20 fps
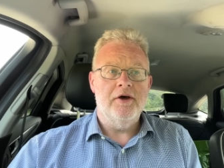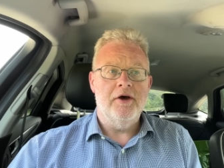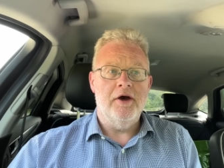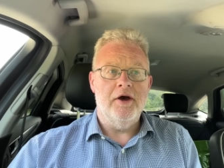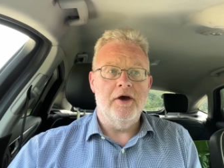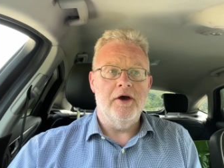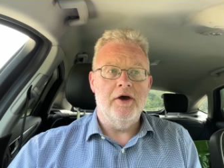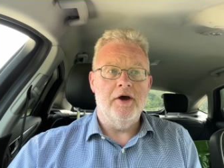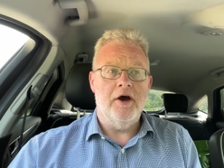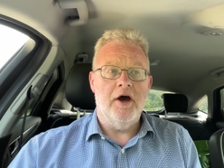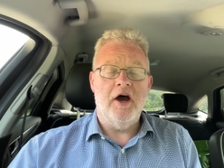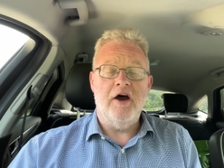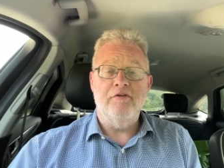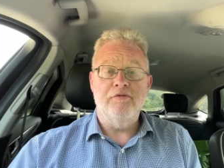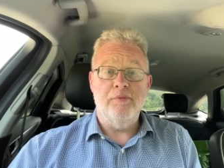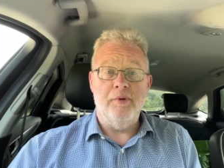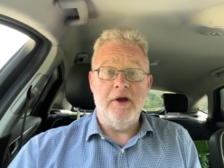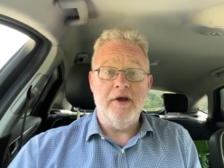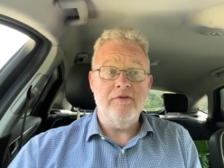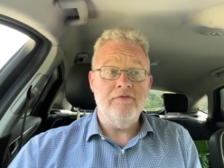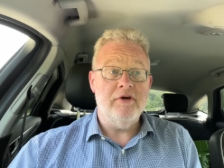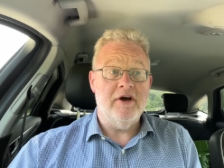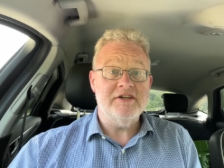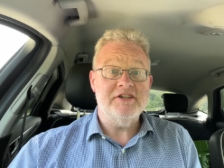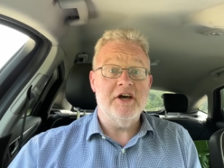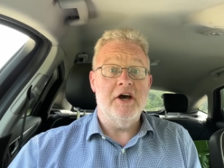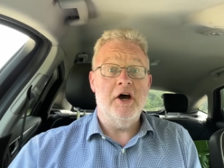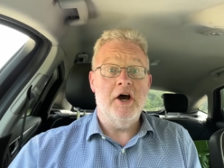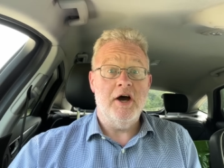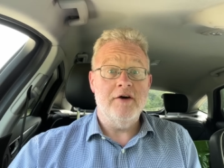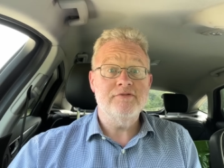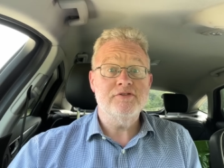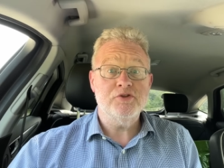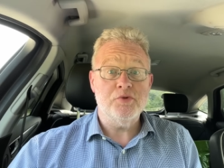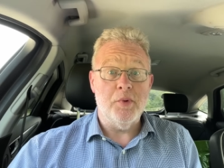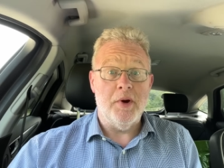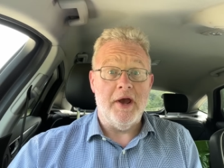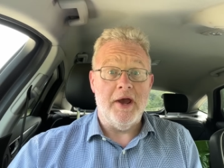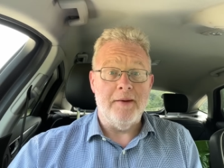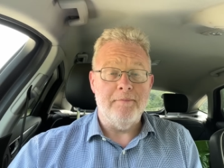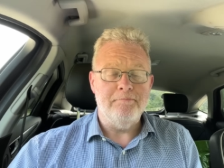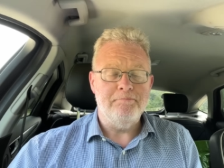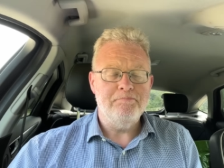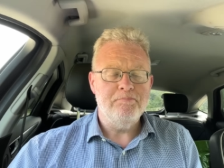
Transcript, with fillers: uh, half wave as a half square.